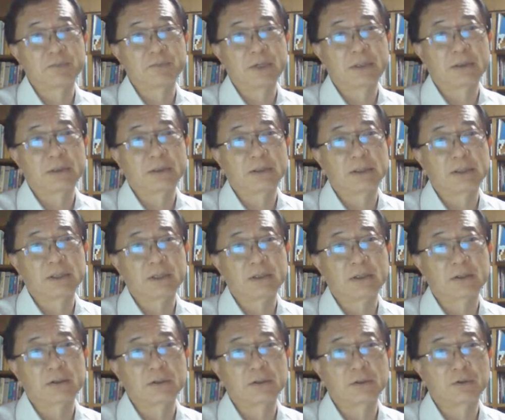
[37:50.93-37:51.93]
But the
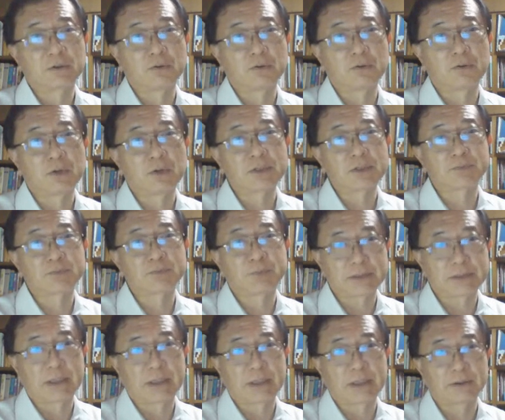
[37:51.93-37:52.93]
course
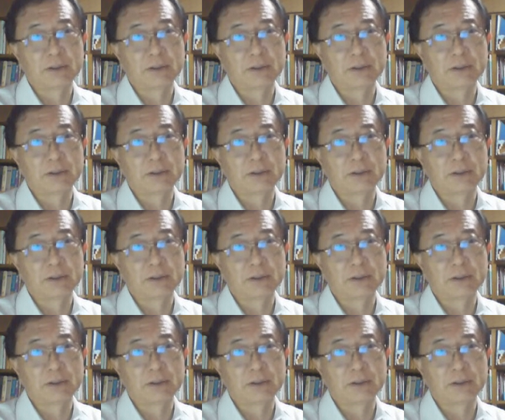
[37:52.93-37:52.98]
president